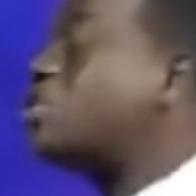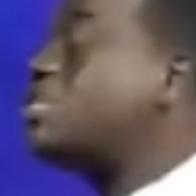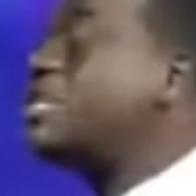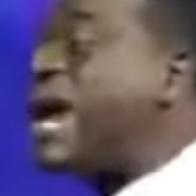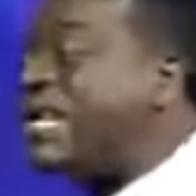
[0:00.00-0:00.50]
It
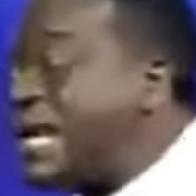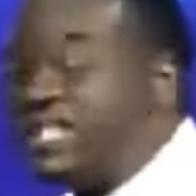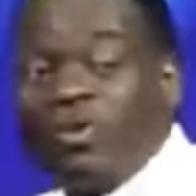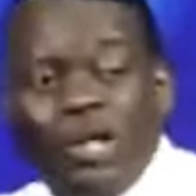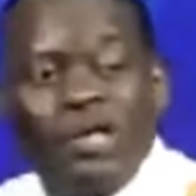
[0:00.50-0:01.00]
was still that
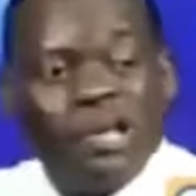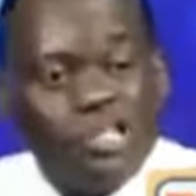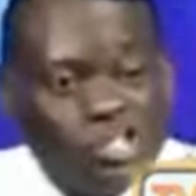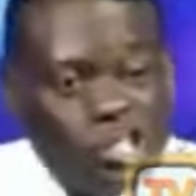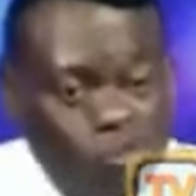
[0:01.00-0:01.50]
grace, within the
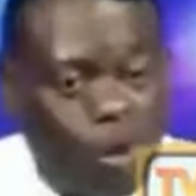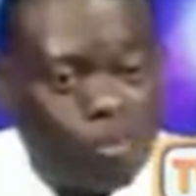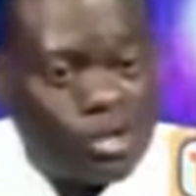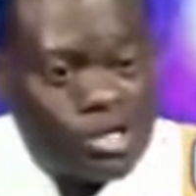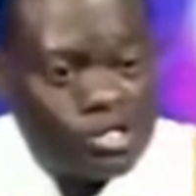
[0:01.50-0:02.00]

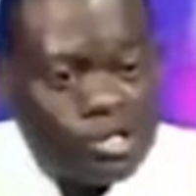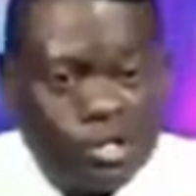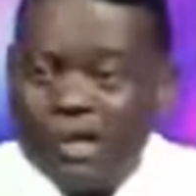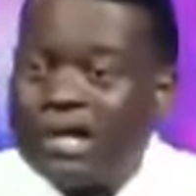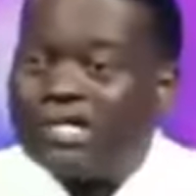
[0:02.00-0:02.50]
regime of
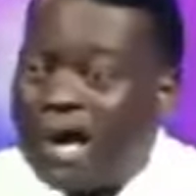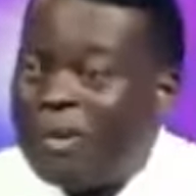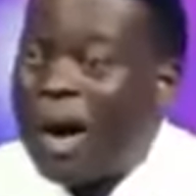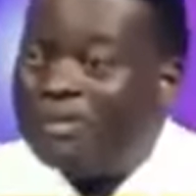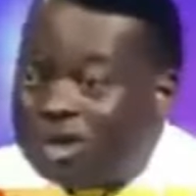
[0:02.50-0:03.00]
grace, that
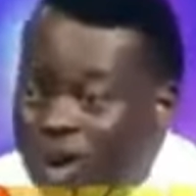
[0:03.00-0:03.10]
Abraham